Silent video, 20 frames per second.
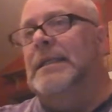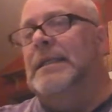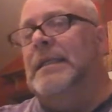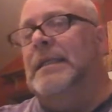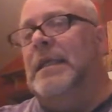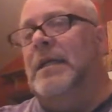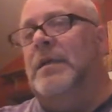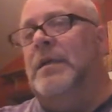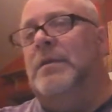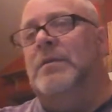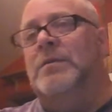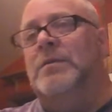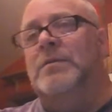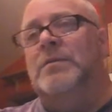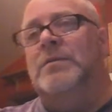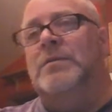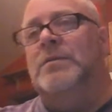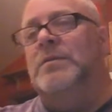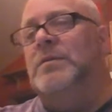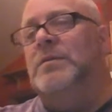You know,
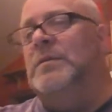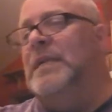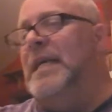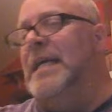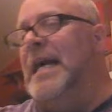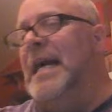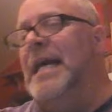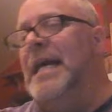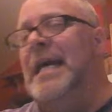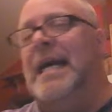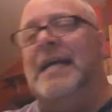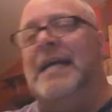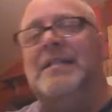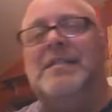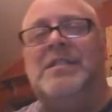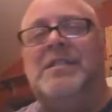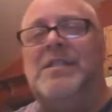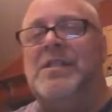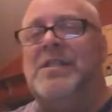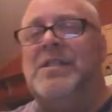
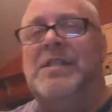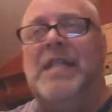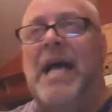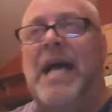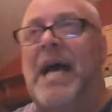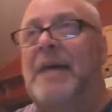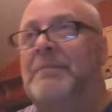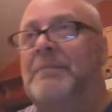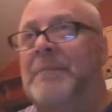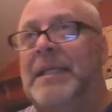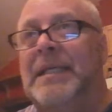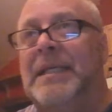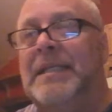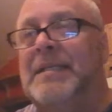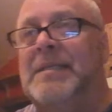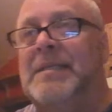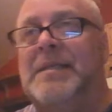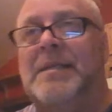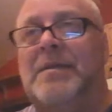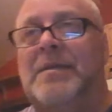it's just not me
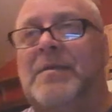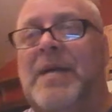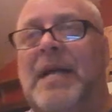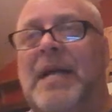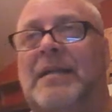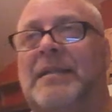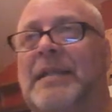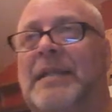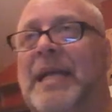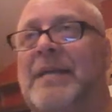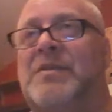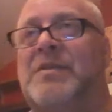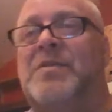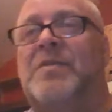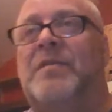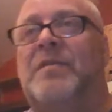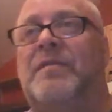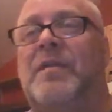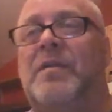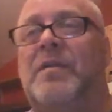to sit around and
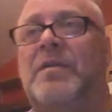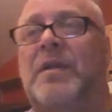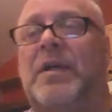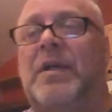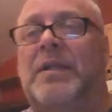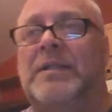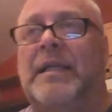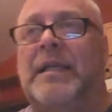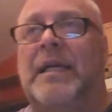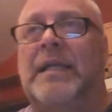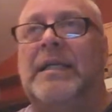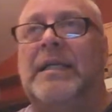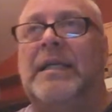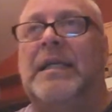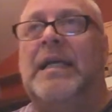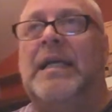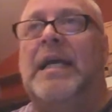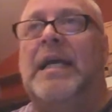answer a phone all day.